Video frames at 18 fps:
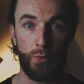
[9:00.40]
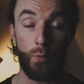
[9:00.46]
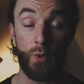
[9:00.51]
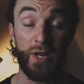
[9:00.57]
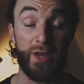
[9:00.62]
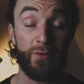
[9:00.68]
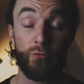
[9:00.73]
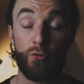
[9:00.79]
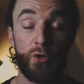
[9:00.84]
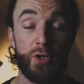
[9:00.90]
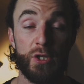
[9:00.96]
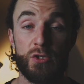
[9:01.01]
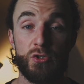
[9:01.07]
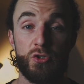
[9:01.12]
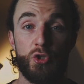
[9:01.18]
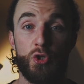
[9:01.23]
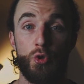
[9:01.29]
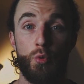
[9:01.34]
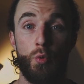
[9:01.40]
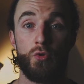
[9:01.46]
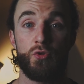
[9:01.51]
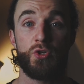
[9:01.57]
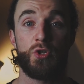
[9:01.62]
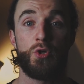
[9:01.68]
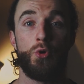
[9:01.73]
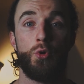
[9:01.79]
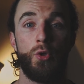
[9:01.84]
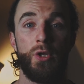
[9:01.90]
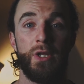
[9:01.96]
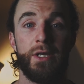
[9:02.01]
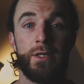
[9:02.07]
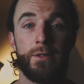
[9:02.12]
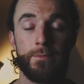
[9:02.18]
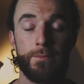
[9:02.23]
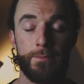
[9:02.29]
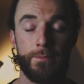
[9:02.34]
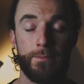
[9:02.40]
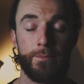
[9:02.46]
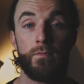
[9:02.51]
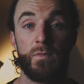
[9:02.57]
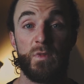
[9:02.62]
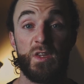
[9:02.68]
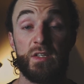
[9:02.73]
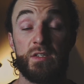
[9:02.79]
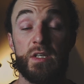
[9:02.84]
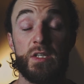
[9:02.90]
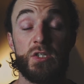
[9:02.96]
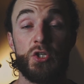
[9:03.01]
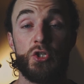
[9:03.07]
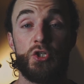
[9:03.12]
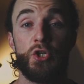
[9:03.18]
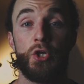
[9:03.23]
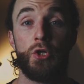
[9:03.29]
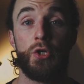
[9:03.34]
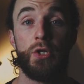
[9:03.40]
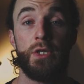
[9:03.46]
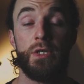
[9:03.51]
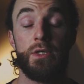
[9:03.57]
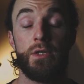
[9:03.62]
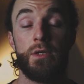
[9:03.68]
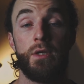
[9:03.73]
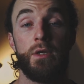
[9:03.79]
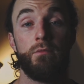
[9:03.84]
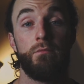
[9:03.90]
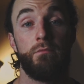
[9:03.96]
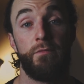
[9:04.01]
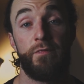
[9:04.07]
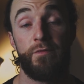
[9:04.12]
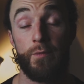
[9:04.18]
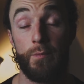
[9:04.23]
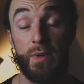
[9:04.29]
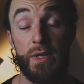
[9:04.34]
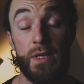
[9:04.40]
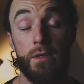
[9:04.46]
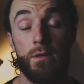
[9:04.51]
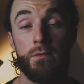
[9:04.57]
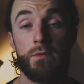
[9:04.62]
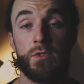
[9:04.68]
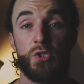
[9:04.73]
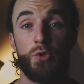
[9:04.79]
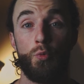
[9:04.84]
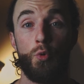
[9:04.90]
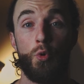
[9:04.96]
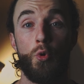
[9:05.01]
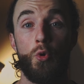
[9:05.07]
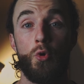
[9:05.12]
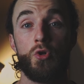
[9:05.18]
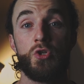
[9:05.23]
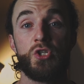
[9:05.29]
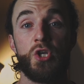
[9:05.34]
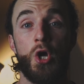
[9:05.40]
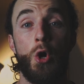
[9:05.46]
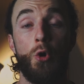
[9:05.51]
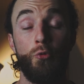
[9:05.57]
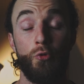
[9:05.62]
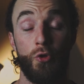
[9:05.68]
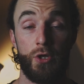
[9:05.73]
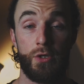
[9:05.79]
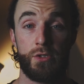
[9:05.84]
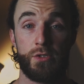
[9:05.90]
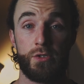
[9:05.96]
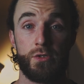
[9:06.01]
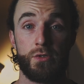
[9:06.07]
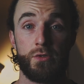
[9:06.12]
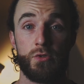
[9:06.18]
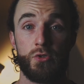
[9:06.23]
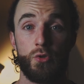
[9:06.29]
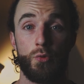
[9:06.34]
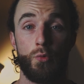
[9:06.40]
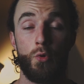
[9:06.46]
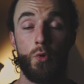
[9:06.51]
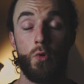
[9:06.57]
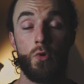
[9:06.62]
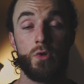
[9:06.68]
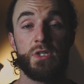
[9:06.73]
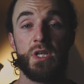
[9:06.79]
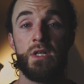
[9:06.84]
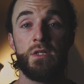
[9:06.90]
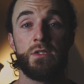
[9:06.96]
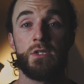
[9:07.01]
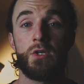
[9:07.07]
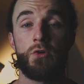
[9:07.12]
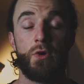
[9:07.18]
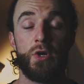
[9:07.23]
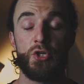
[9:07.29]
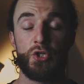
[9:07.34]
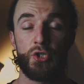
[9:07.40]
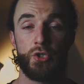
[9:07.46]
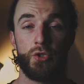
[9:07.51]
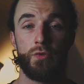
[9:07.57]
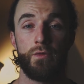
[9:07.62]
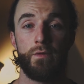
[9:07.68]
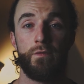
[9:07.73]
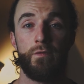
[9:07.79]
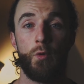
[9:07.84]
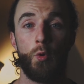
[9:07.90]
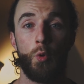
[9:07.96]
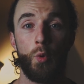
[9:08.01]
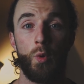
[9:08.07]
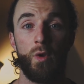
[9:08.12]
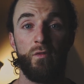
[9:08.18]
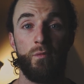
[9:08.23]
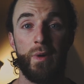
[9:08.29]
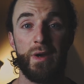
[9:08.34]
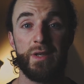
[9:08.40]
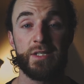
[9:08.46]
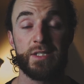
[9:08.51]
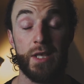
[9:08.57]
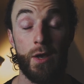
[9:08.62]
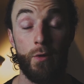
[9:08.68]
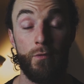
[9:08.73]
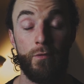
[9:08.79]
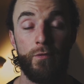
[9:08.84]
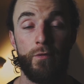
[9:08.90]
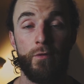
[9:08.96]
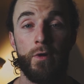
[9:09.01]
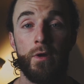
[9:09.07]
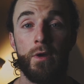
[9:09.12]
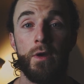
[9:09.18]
whatever it is that you want to call it. This is a journey for me towards wholeness, towards integration of all of myself.